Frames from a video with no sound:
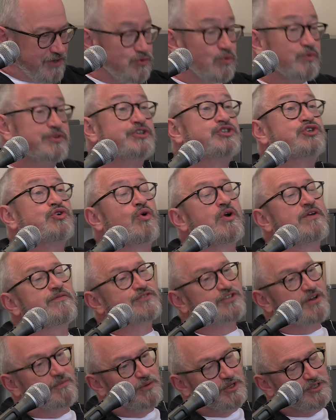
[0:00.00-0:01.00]
act, or the joy
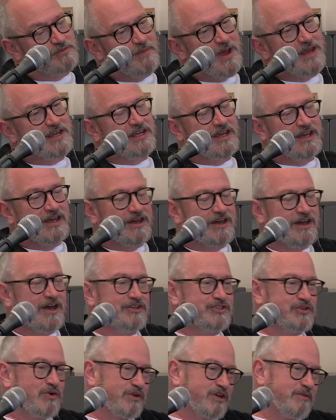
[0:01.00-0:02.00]
of someone's making a,
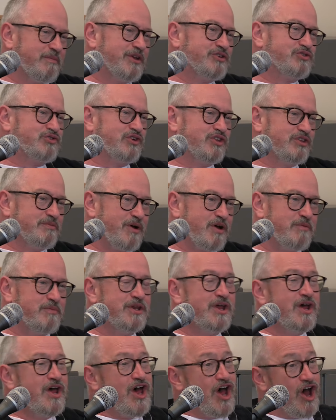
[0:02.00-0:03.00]
a documentary at the moment